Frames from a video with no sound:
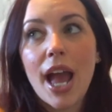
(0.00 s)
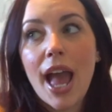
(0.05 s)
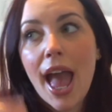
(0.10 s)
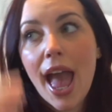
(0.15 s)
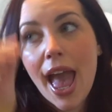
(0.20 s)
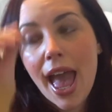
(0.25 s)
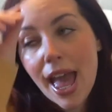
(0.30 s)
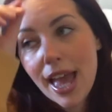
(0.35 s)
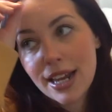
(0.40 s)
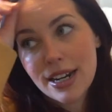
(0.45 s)

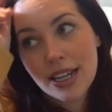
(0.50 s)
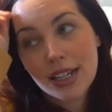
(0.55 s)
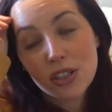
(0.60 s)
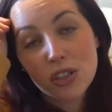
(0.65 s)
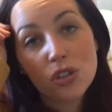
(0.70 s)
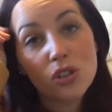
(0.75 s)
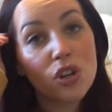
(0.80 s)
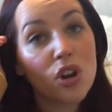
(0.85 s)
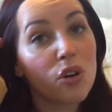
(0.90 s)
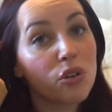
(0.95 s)
And
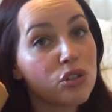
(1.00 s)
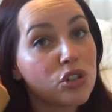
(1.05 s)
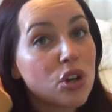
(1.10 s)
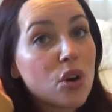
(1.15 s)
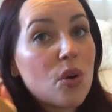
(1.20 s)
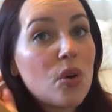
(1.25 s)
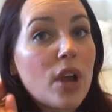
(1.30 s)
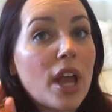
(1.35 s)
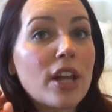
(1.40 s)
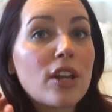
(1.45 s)
it's no
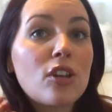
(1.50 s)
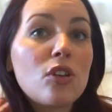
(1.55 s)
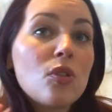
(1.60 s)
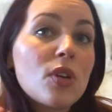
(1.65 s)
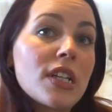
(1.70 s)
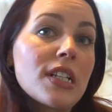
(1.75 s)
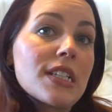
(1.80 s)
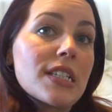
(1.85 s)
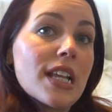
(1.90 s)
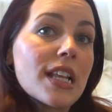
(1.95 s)
joke. And you
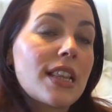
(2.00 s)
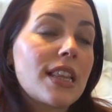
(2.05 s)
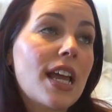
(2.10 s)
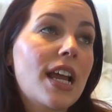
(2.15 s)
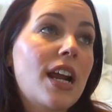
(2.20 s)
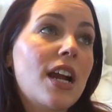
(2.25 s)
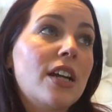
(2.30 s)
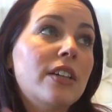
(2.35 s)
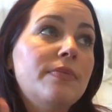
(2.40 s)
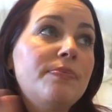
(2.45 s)
can sit
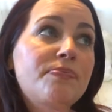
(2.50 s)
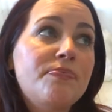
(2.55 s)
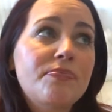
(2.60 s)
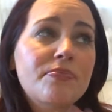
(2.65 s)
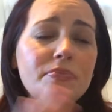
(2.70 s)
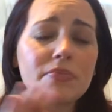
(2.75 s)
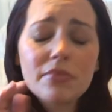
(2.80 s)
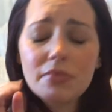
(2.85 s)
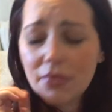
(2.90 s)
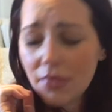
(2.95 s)
there
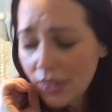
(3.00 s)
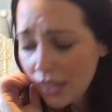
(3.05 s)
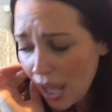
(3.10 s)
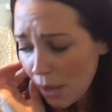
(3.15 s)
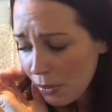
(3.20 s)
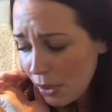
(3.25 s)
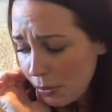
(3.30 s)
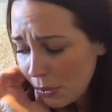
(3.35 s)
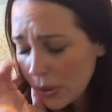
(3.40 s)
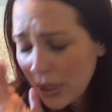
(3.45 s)

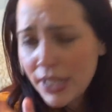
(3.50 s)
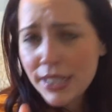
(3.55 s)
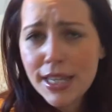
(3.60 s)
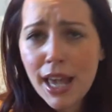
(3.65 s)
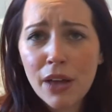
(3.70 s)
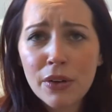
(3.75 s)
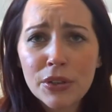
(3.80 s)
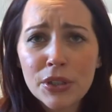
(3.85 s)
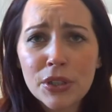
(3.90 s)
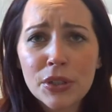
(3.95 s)
and people can
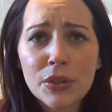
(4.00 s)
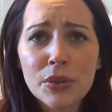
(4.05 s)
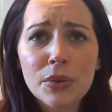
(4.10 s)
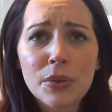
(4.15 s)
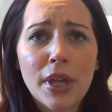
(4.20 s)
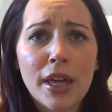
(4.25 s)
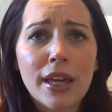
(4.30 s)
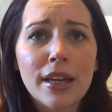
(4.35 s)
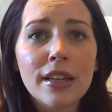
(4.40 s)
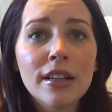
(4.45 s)
tell you
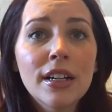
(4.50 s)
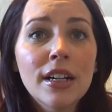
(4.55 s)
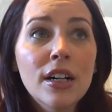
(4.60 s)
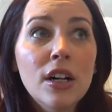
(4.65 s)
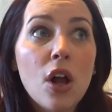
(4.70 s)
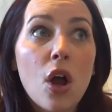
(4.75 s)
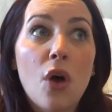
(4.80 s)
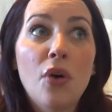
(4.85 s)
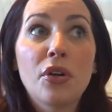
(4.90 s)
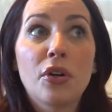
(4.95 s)
like,
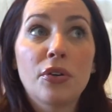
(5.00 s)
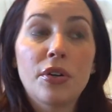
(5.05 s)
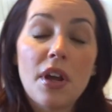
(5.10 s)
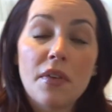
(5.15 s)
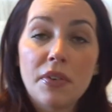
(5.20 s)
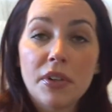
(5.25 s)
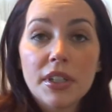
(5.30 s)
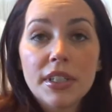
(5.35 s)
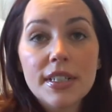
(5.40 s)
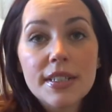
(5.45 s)
oh, you're
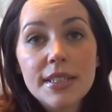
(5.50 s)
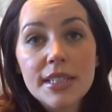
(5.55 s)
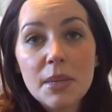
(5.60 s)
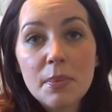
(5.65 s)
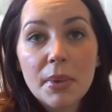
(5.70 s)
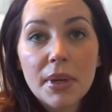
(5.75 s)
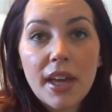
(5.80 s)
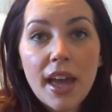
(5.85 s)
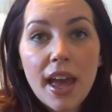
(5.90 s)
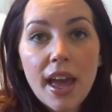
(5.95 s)
never gonna
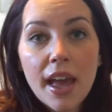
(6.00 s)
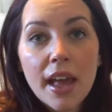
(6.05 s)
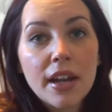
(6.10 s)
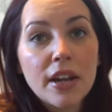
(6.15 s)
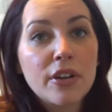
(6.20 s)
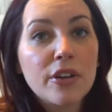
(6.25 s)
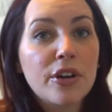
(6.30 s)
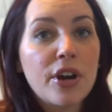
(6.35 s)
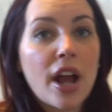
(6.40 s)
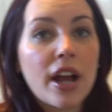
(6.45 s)
sleep again
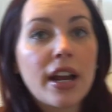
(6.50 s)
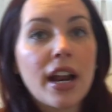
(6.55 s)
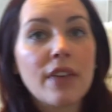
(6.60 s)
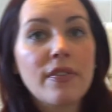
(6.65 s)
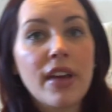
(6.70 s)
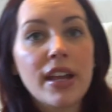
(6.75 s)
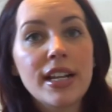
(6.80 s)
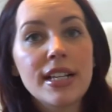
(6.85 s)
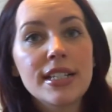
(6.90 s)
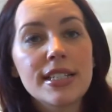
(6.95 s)
and you're not gonna
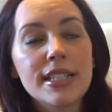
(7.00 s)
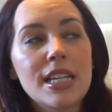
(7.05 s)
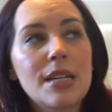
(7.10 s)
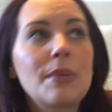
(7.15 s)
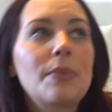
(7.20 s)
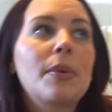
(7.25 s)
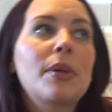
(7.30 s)
have any sleep.